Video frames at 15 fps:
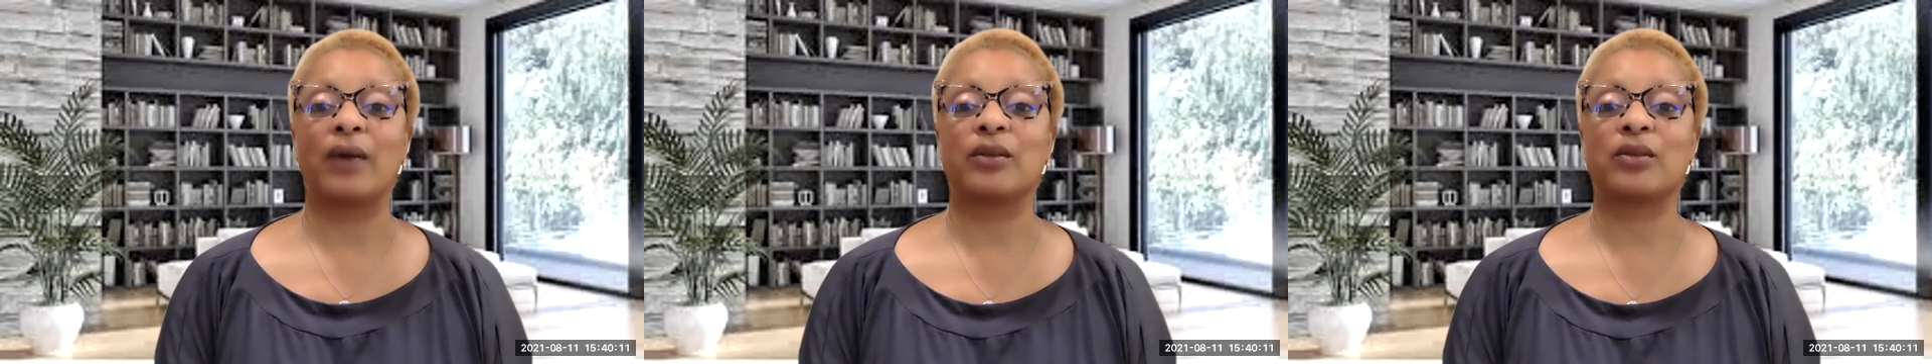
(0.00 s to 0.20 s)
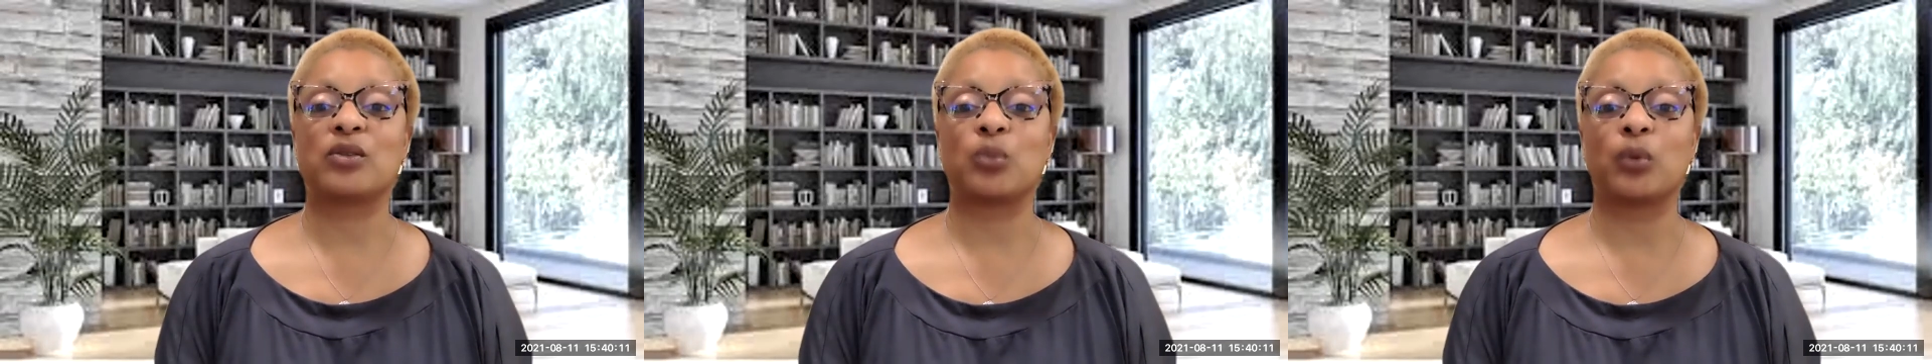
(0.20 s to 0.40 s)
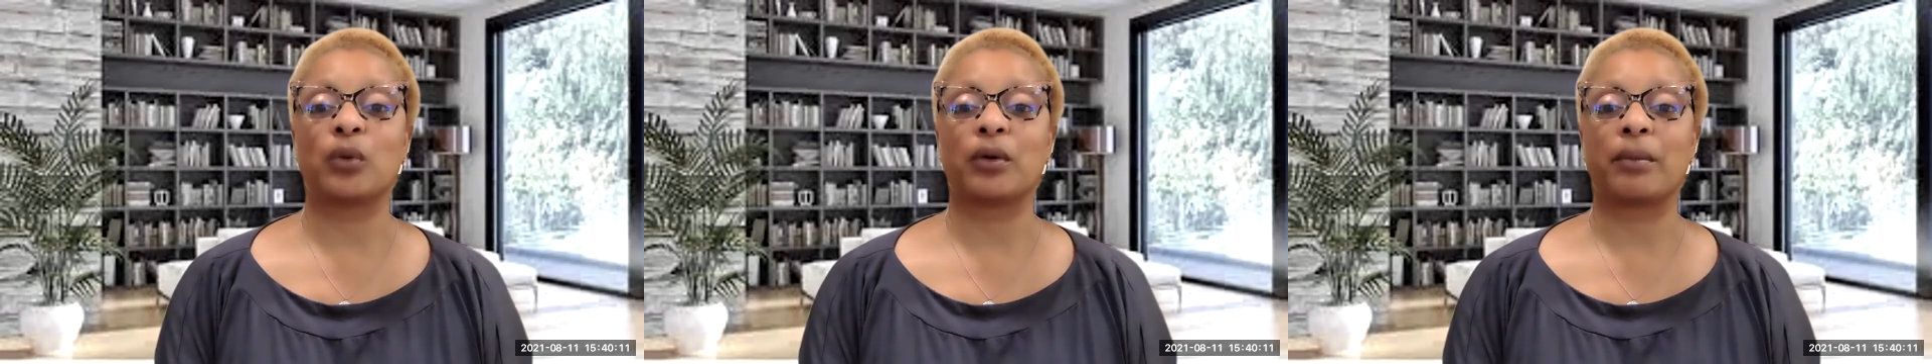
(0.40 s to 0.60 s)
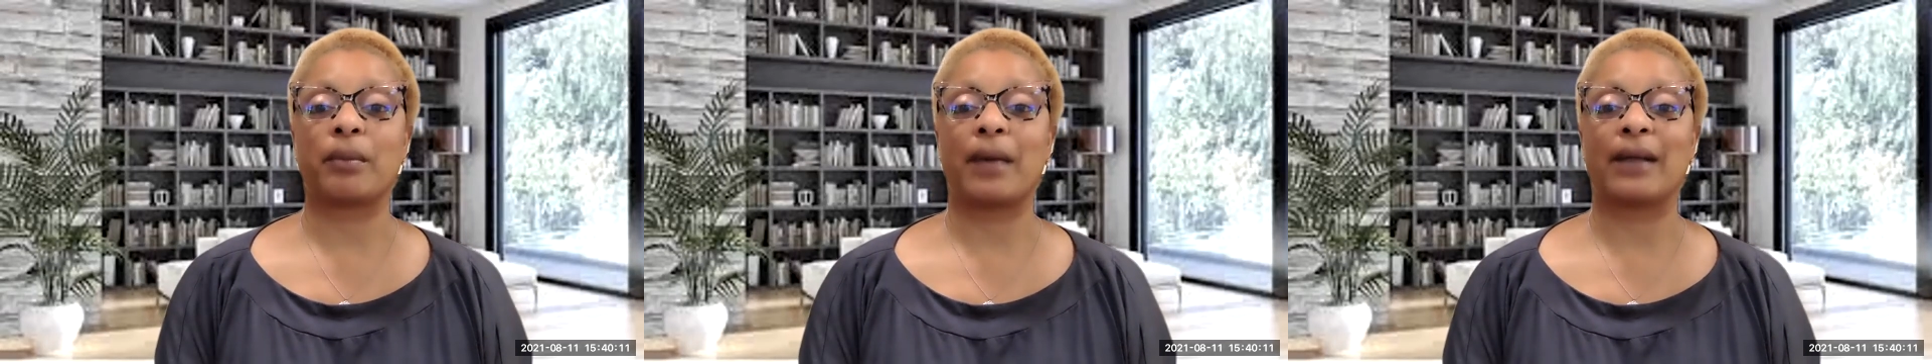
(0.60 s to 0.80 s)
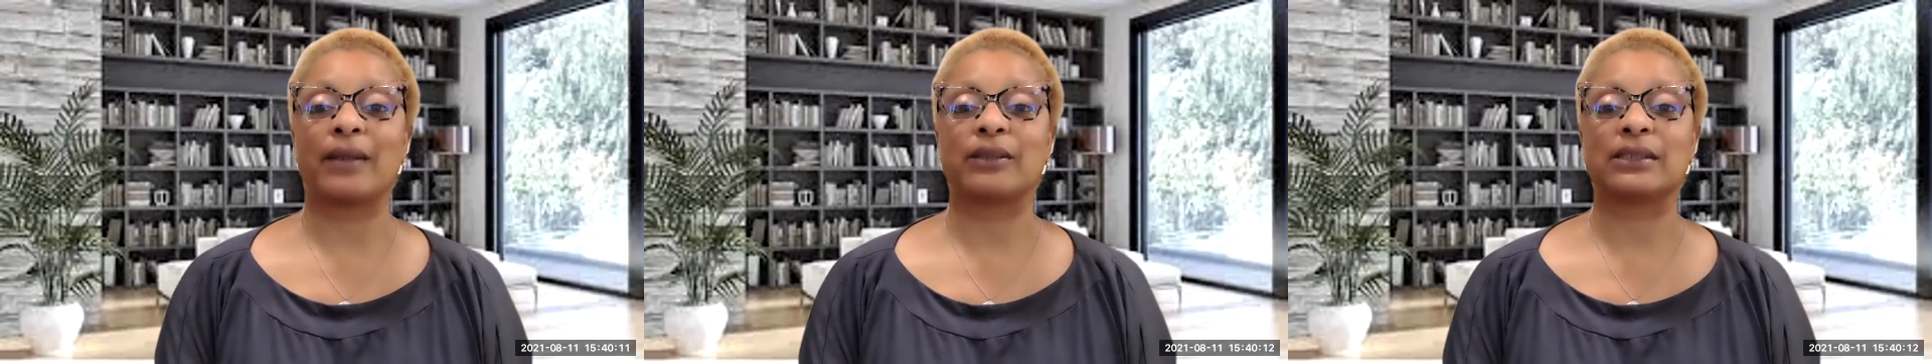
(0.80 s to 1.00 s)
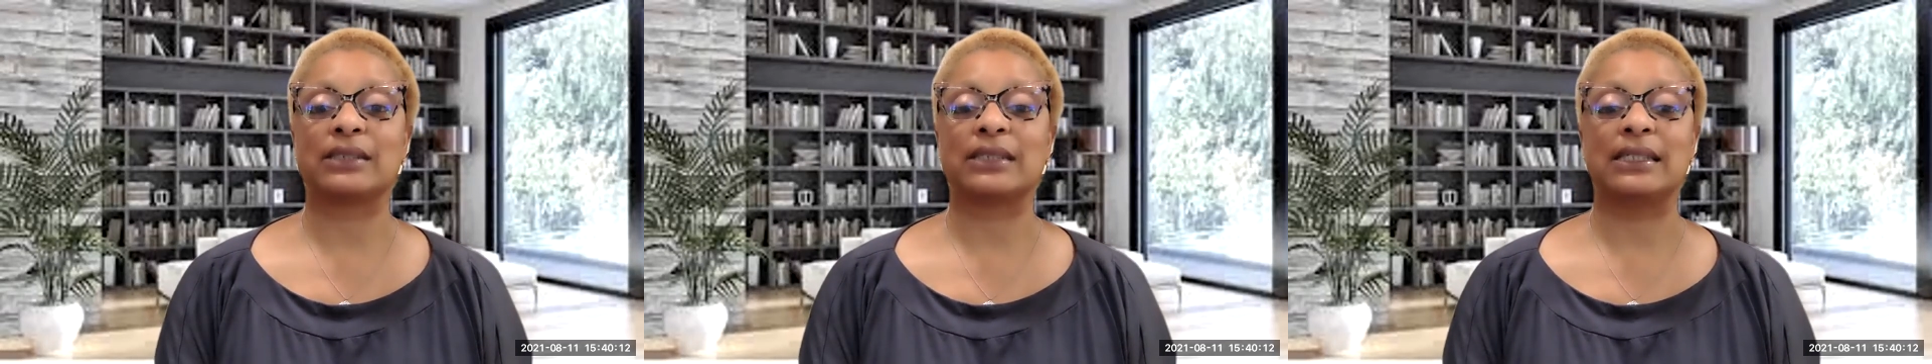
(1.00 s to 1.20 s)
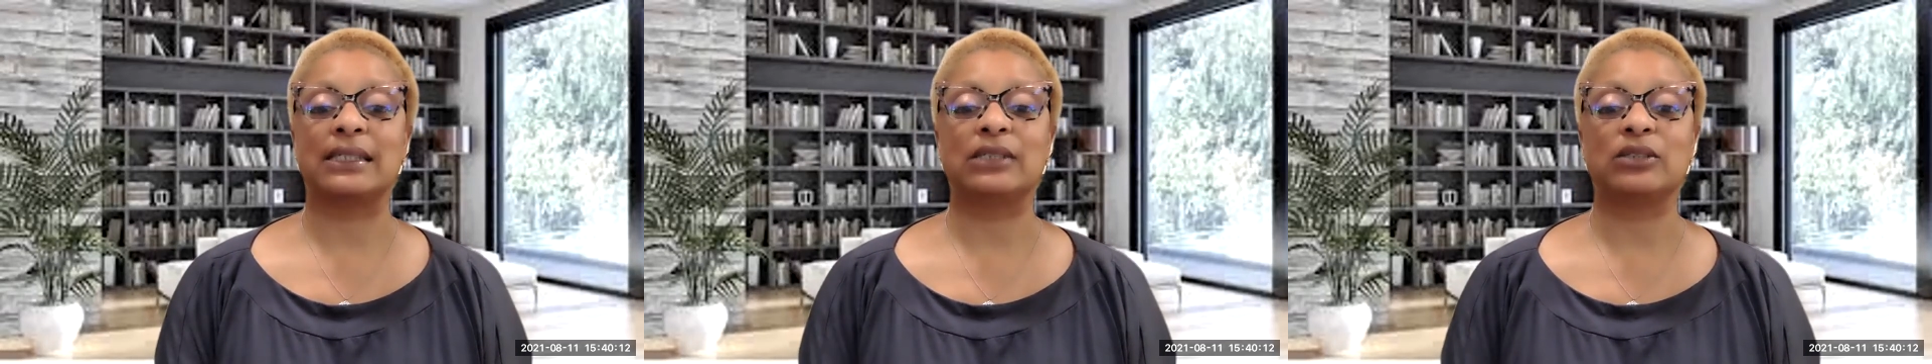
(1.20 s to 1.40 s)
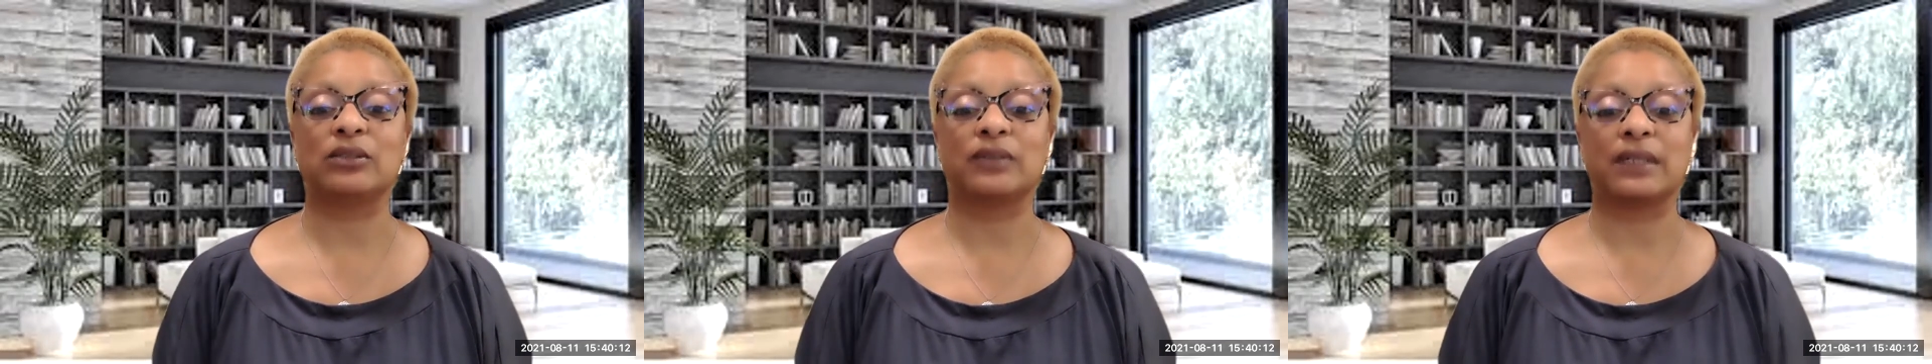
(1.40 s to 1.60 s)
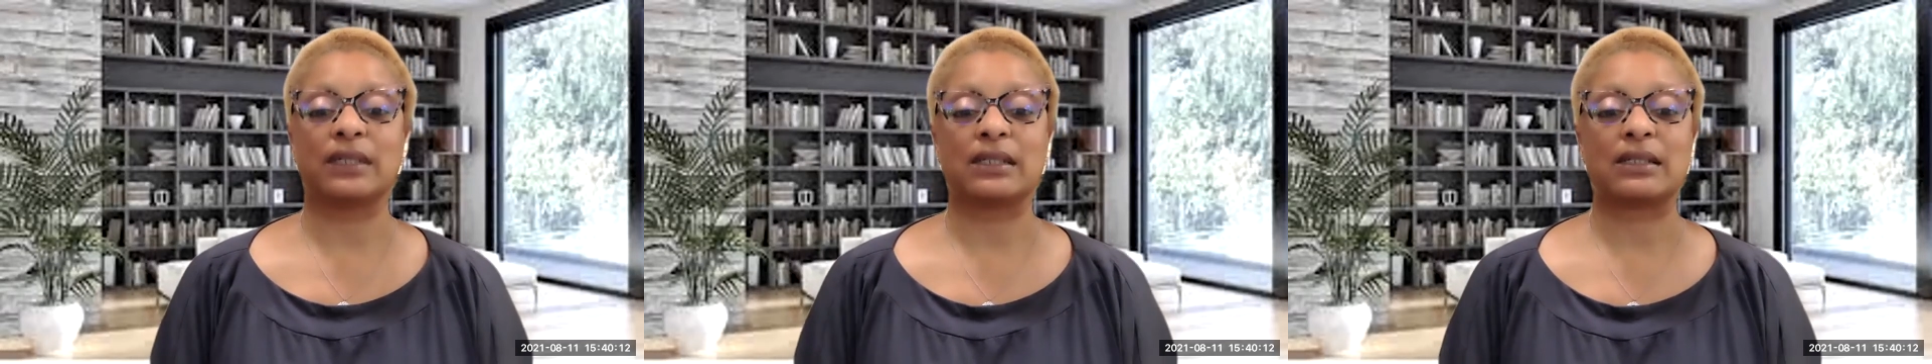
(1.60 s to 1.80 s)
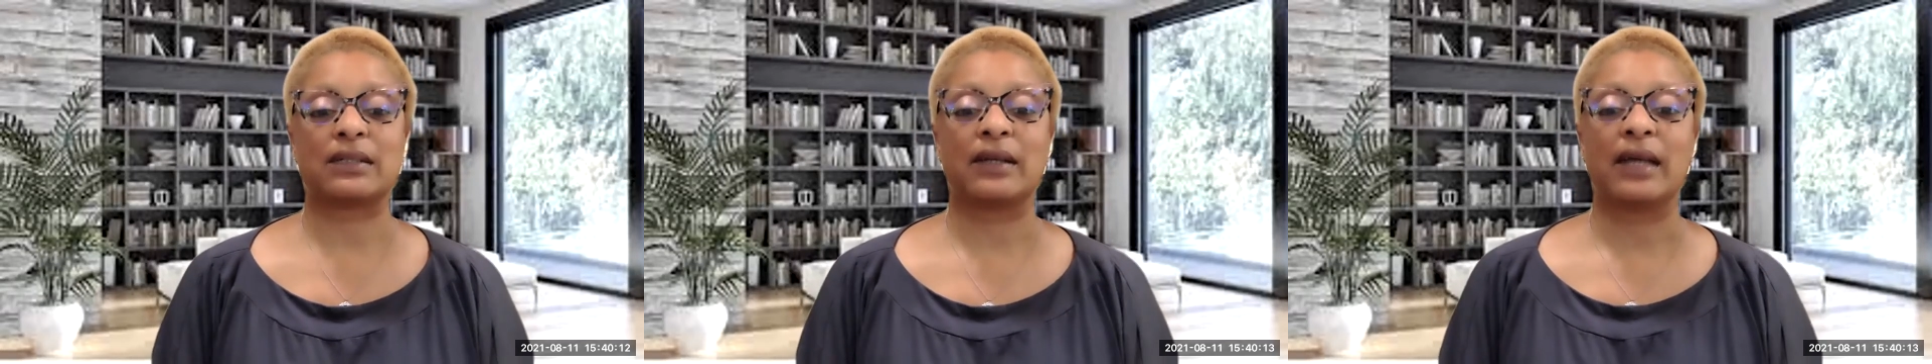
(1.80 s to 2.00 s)
this work mattered to each of
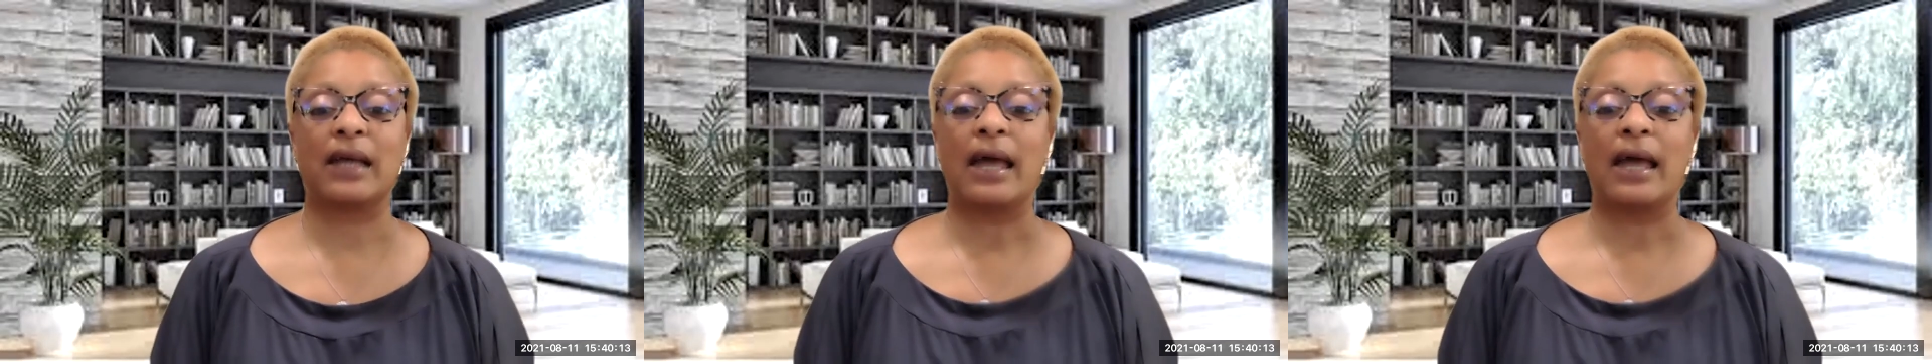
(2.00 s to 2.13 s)
us